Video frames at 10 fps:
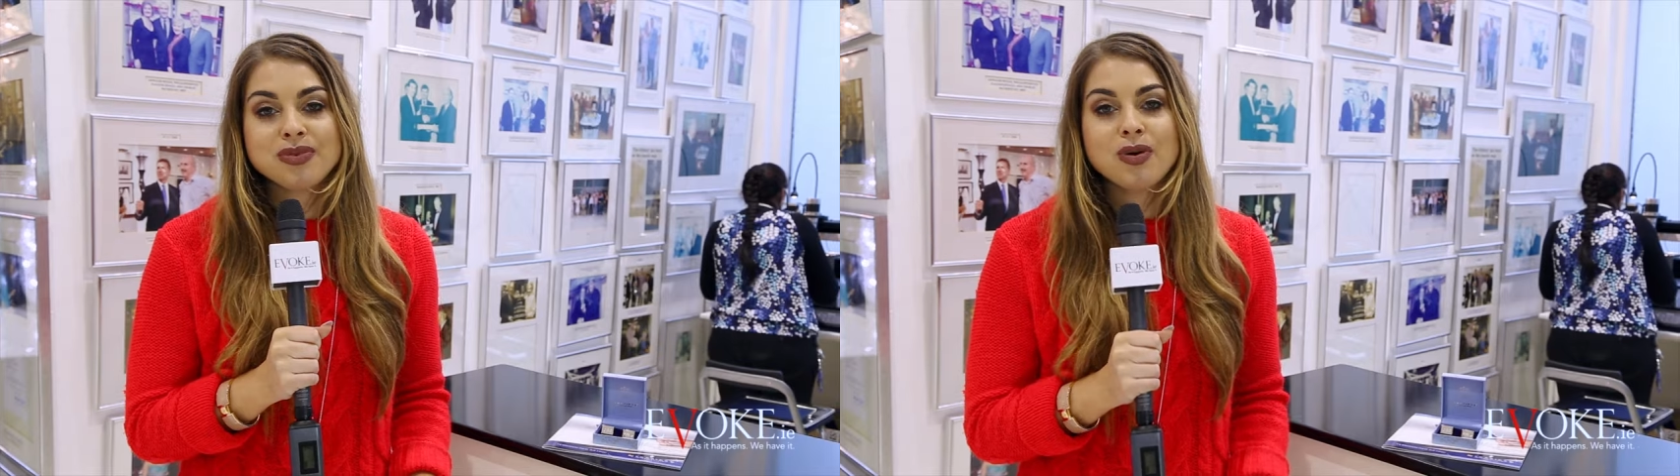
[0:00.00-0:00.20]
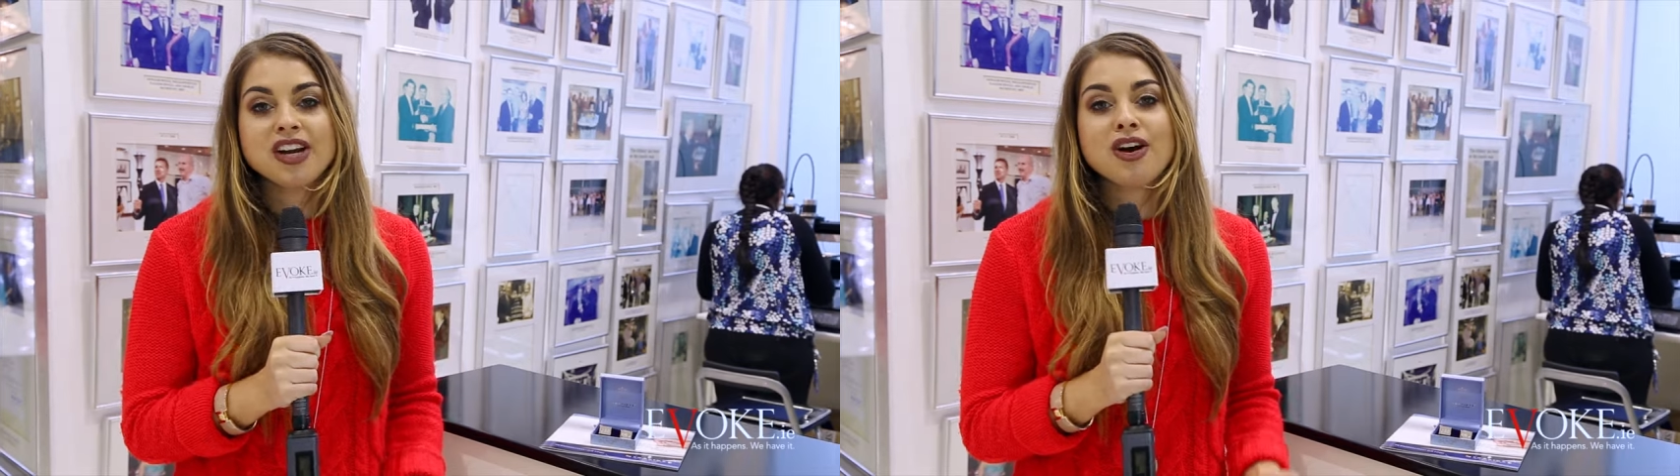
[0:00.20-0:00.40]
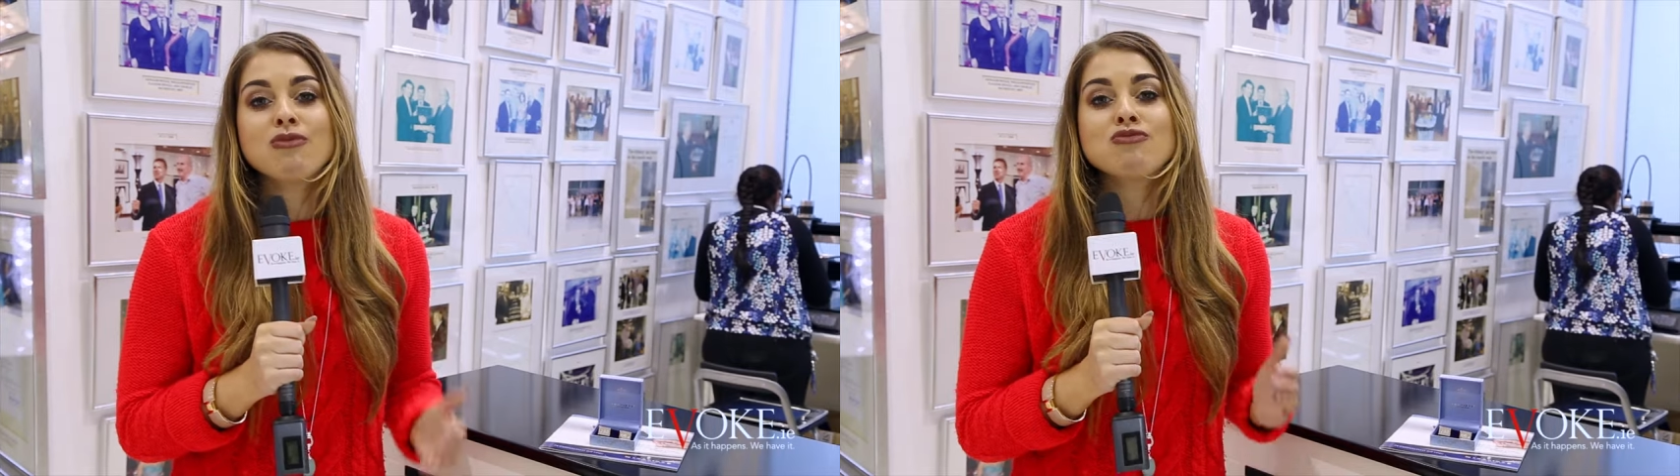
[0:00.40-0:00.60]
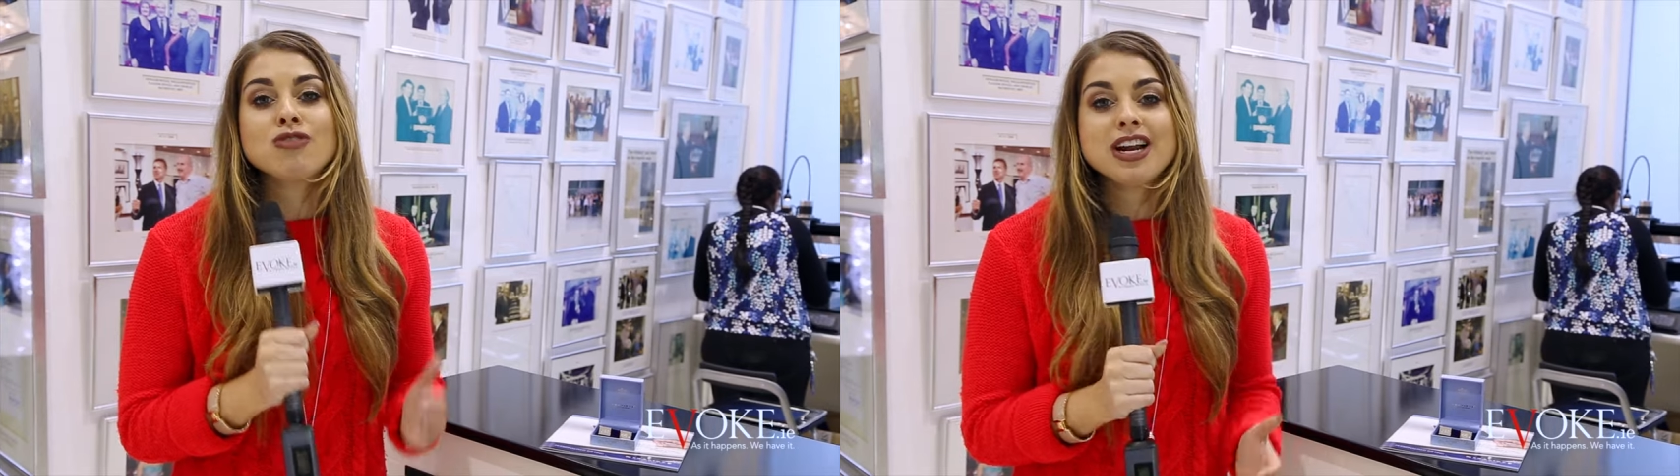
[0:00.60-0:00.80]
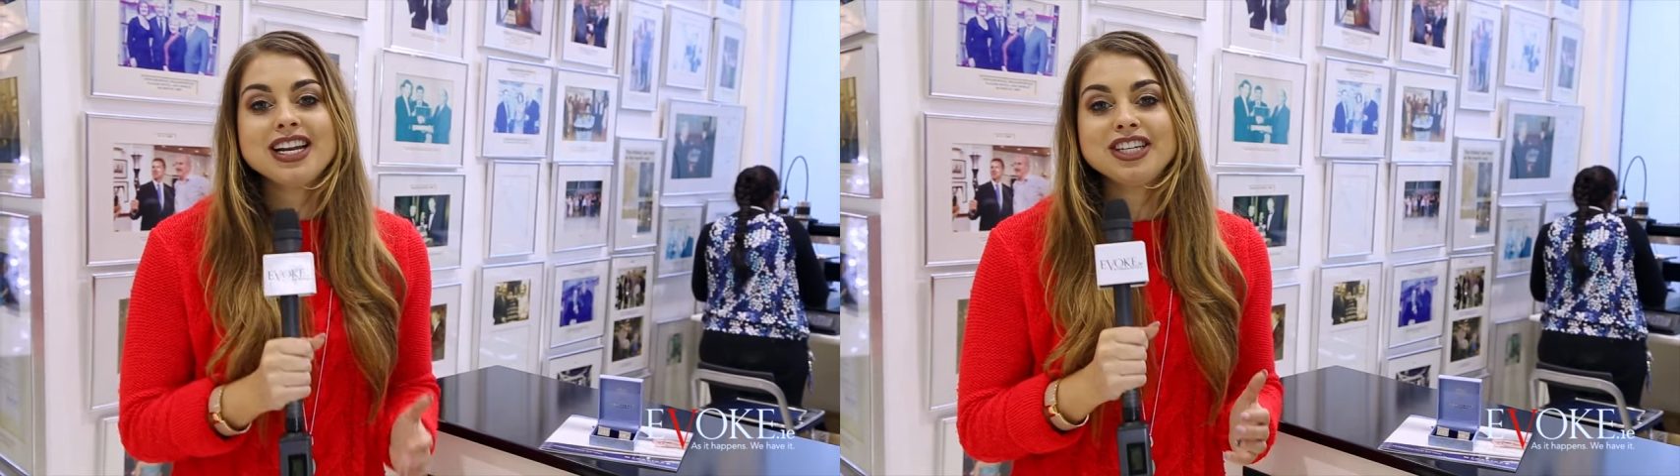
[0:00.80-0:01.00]
so why
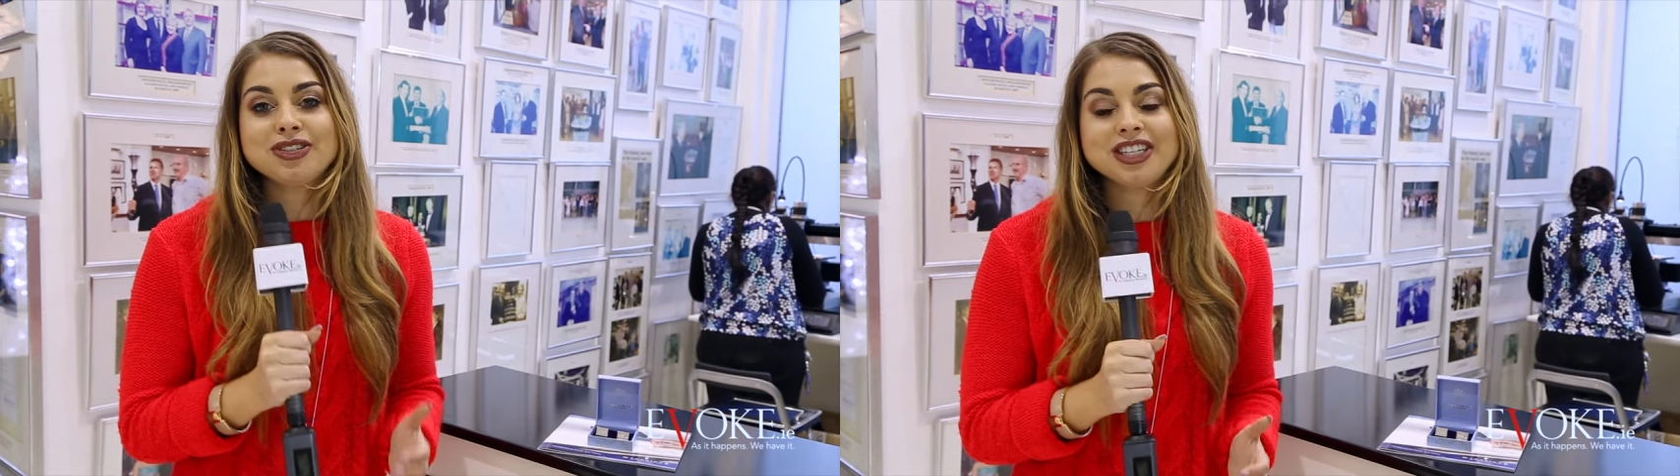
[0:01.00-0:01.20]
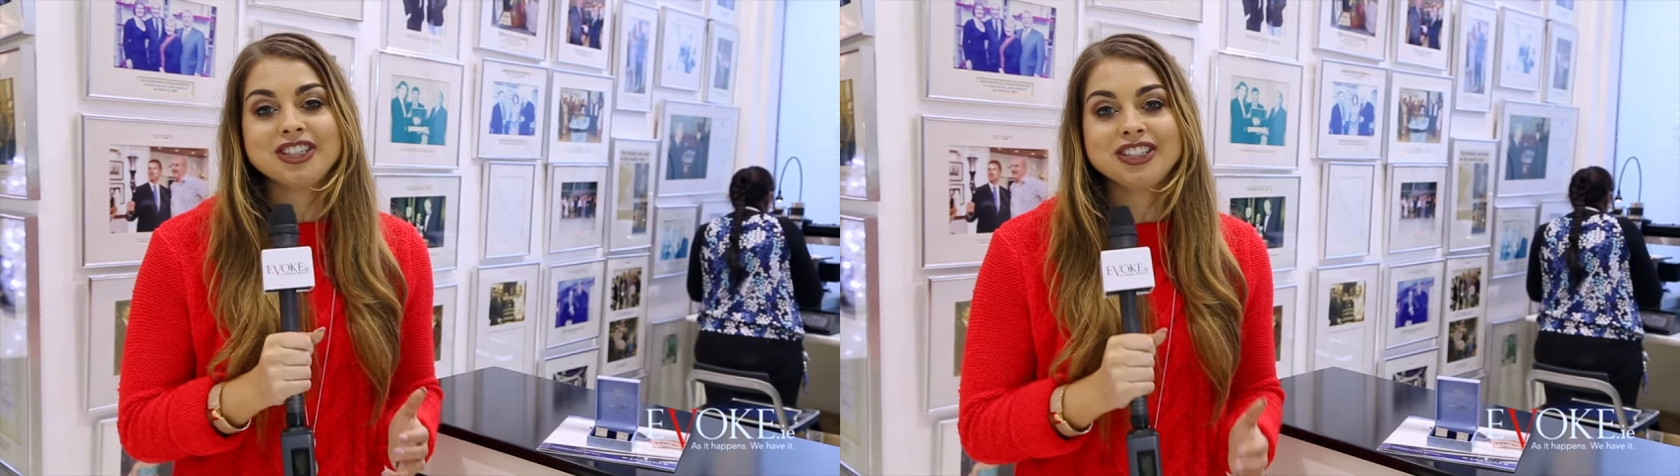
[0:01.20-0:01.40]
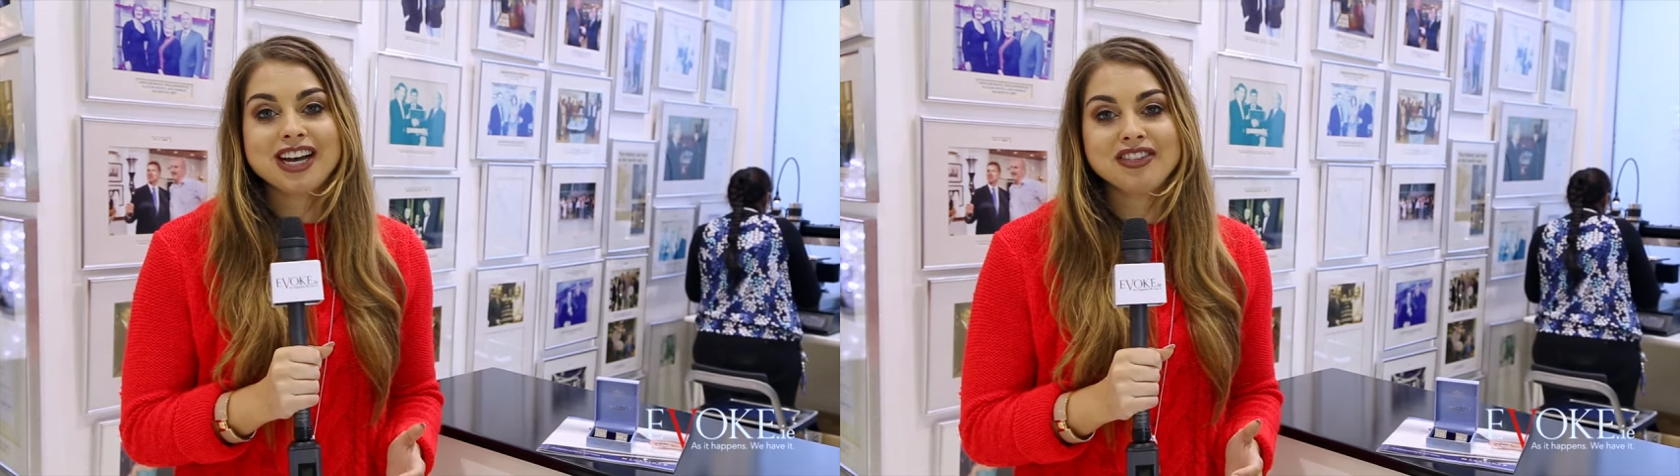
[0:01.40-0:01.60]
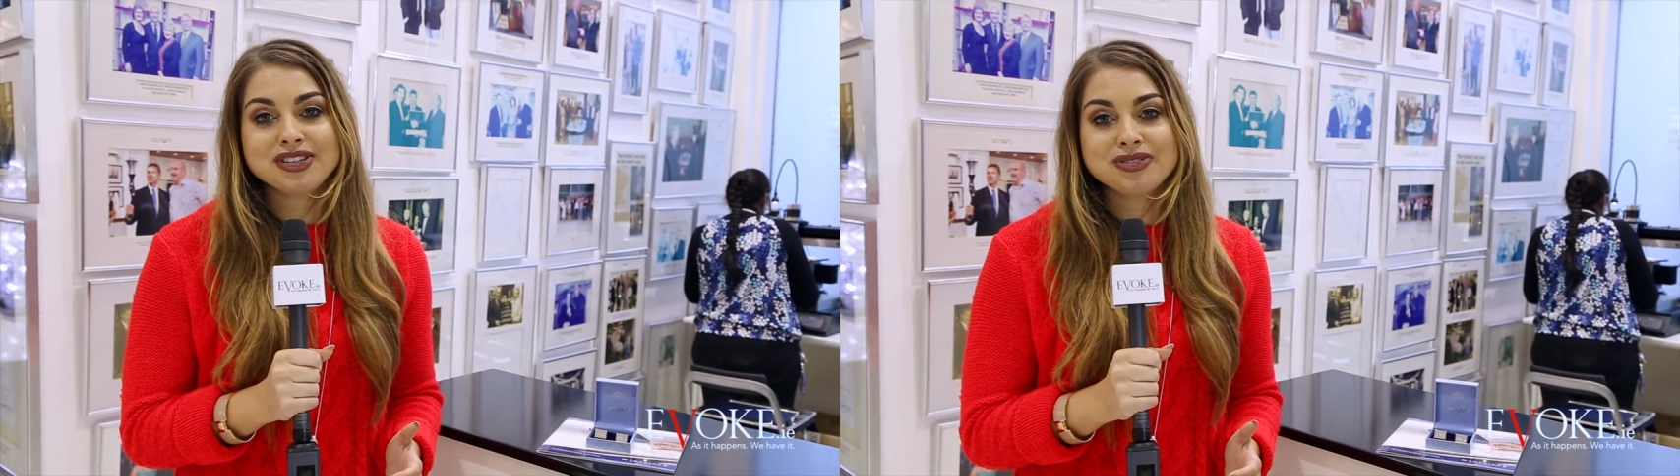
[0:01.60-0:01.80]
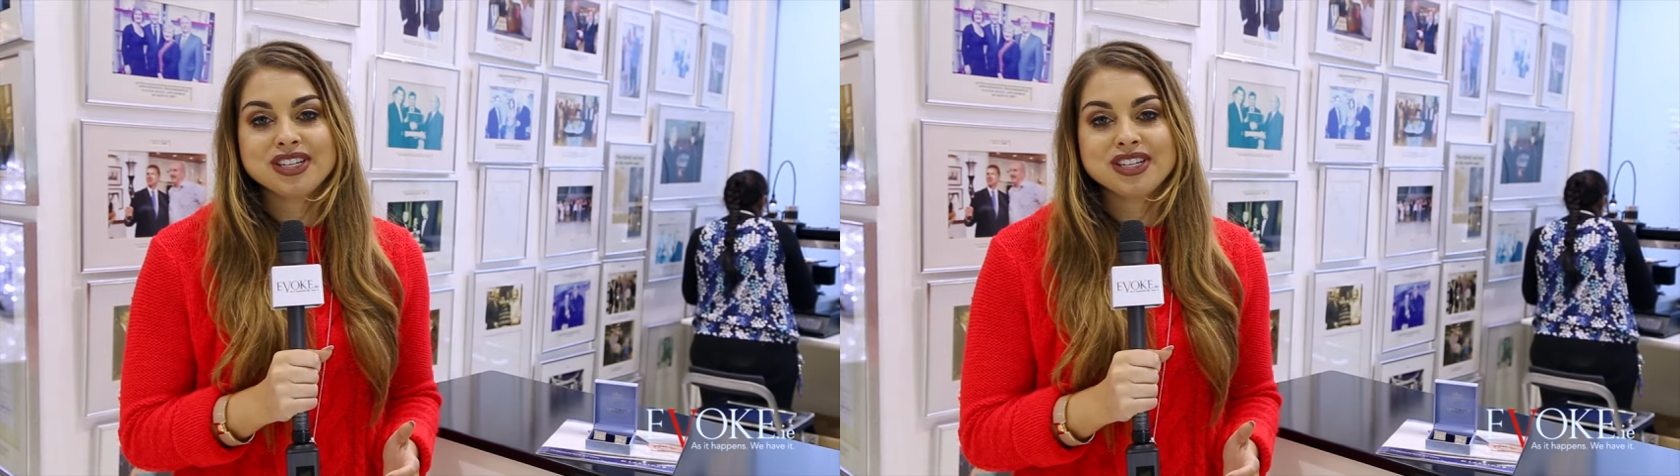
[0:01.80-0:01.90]
not really treat your dad this